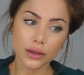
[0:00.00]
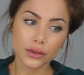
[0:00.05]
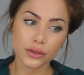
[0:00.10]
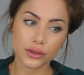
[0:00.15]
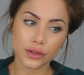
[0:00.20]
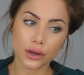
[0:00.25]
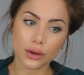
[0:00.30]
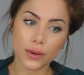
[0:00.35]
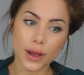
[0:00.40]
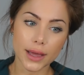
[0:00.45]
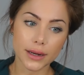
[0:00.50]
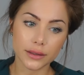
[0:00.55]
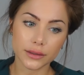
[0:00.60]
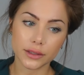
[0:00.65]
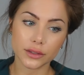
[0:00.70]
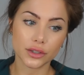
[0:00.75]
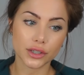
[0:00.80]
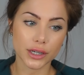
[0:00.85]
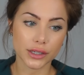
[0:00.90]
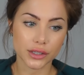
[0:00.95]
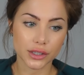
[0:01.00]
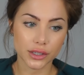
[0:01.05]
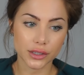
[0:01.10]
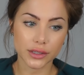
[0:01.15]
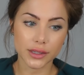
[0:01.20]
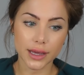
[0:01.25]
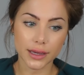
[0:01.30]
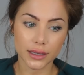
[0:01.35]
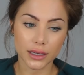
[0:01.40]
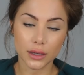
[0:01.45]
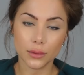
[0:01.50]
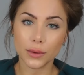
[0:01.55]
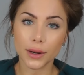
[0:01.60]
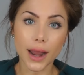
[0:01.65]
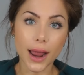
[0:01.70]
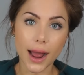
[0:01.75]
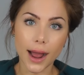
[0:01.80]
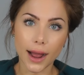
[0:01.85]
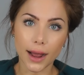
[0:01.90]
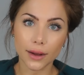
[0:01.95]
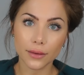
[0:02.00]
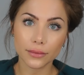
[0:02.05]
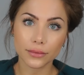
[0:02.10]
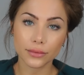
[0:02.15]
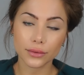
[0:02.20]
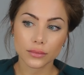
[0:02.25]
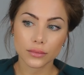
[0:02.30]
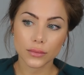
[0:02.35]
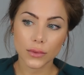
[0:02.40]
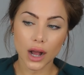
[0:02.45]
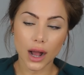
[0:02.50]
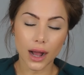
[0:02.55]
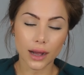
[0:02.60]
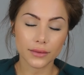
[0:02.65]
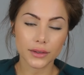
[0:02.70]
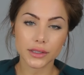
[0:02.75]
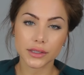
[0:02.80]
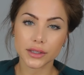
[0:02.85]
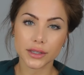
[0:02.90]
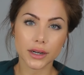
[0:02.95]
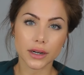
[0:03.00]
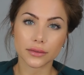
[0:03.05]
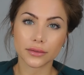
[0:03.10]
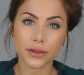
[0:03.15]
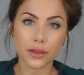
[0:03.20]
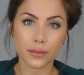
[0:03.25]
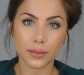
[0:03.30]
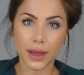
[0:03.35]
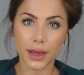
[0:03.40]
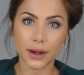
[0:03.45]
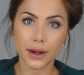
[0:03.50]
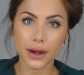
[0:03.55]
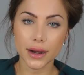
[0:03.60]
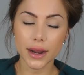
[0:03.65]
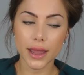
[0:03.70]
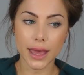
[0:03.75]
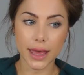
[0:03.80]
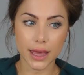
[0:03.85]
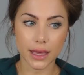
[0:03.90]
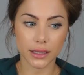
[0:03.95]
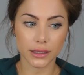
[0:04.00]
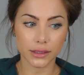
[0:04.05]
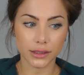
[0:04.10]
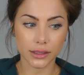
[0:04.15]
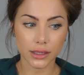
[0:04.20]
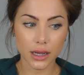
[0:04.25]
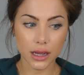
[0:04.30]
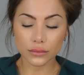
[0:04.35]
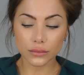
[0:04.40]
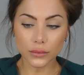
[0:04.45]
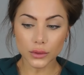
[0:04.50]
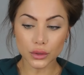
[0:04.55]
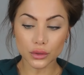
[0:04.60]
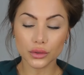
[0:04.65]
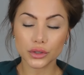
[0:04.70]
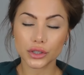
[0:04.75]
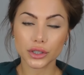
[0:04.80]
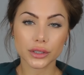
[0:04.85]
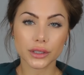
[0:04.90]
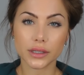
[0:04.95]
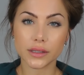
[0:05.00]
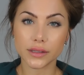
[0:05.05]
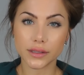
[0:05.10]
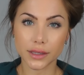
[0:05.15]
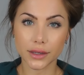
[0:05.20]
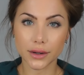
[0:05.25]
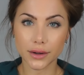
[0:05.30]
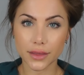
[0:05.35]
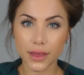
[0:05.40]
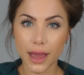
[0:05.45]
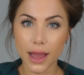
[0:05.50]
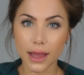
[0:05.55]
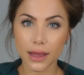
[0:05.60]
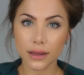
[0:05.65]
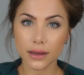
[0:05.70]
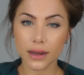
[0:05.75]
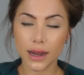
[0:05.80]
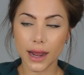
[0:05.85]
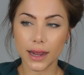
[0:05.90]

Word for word: So any suggestions that he would have obviously are for the better and you should consider that.